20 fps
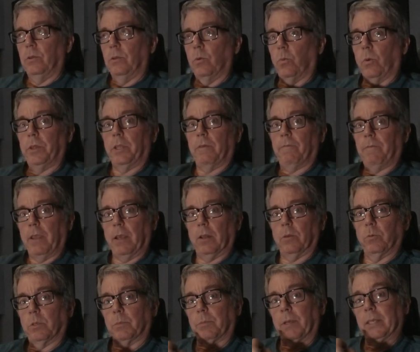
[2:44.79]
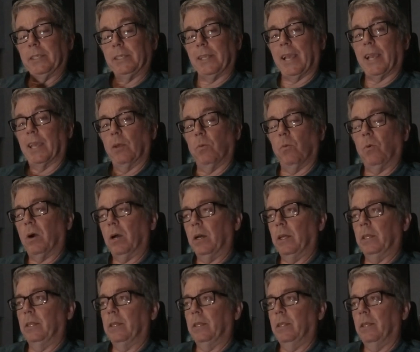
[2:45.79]
the one that failed was my second
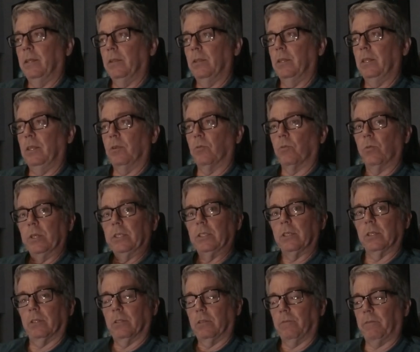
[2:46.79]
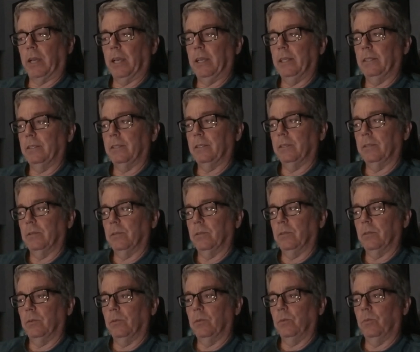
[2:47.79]
one. The original device
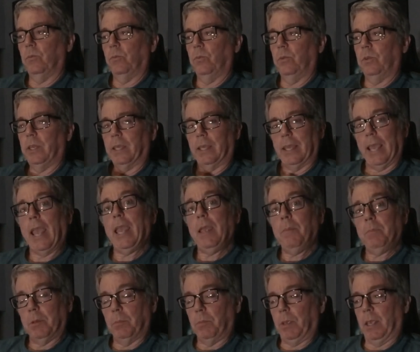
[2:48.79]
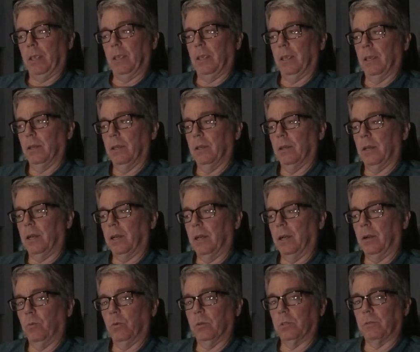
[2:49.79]
that came to me
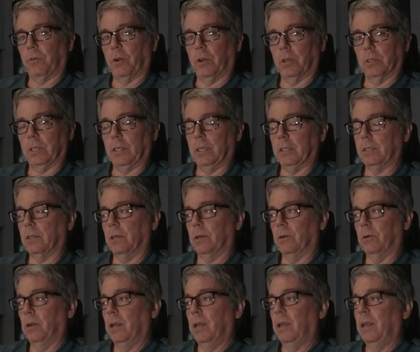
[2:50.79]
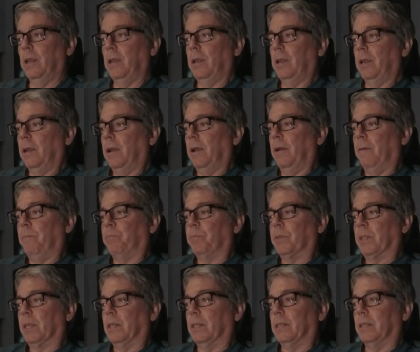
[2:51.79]
uh, was faulty. So
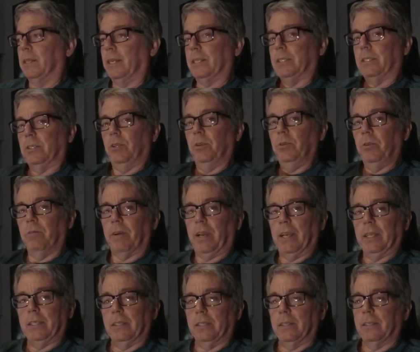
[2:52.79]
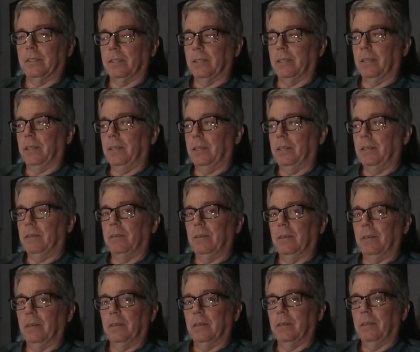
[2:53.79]
that's two devices that
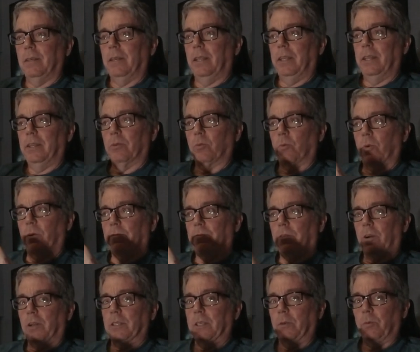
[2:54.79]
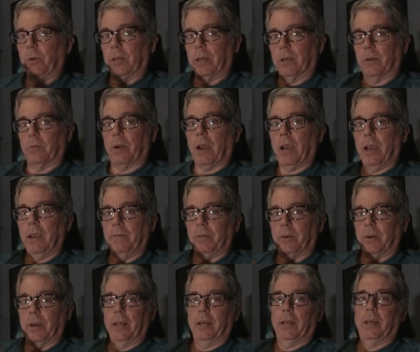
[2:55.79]
either were faulty when it arrived
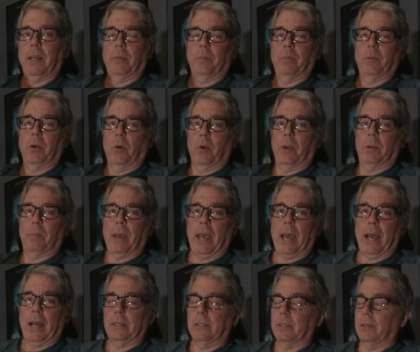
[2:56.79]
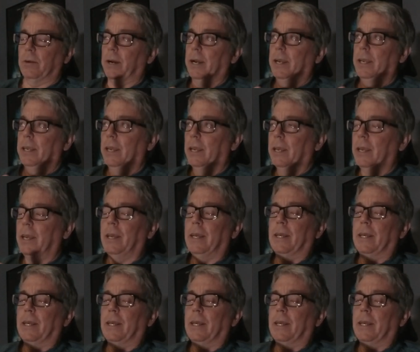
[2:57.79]
or ended up going bad. So I